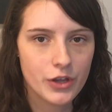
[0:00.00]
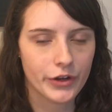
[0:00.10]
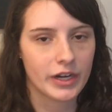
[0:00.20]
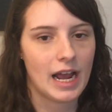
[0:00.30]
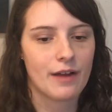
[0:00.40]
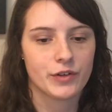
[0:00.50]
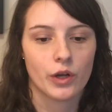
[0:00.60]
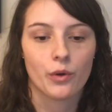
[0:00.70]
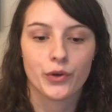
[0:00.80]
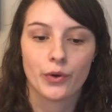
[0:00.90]
You're gonna have to
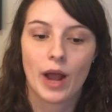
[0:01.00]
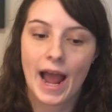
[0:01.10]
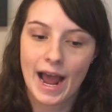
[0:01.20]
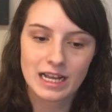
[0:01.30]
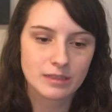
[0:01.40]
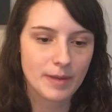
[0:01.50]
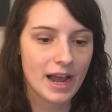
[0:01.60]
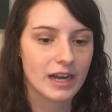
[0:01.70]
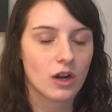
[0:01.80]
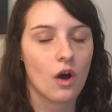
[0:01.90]
go through
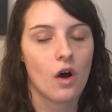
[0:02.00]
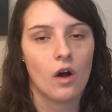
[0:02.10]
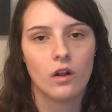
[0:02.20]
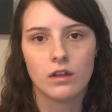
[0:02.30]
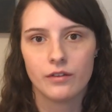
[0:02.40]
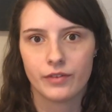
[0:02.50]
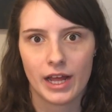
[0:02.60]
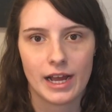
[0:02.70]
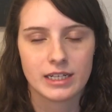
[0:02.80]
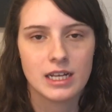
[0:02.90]
hazmat, all of
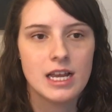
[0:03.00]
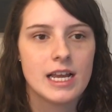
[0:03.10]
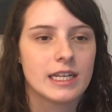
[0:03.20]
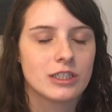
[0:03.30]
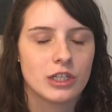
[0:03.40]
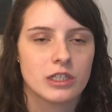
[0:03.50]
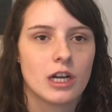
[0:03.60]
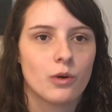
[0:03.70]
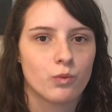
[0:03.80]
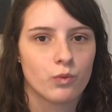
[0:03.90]
that is
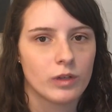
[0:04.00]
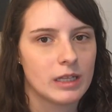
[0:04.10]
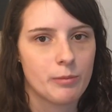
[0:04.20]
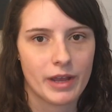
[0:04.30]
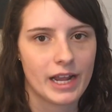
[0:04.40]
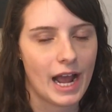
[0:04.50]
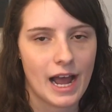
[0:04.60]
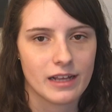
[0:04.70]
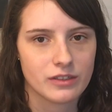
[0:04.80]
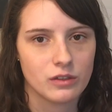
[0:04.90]
just a really big
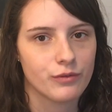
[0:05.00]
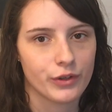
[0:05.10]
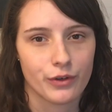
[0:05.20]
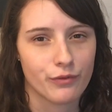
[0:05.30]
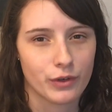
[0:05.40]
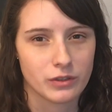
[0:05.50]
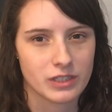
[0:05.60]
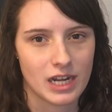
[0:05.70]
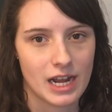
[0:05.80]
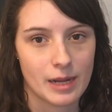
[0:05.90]
hassle for your
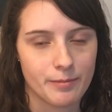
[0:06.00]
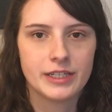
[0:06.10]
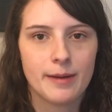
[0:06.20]
first time.